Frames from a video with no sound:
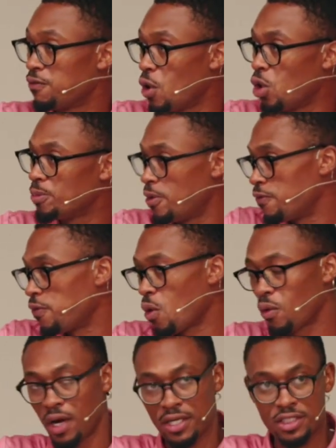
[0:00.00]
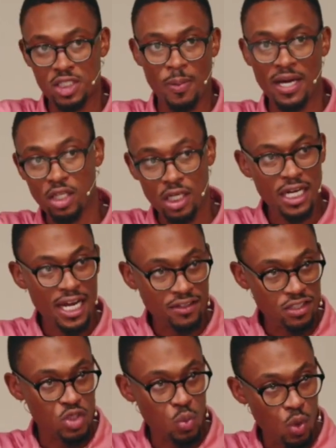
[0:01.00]
unfold before us is by
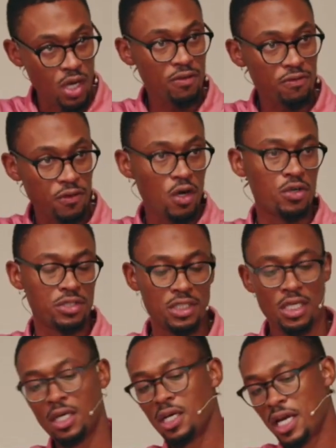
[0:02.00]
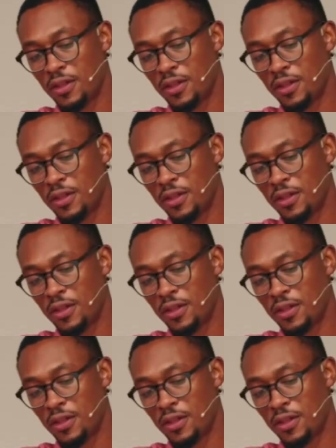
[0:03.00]
looking at this one verse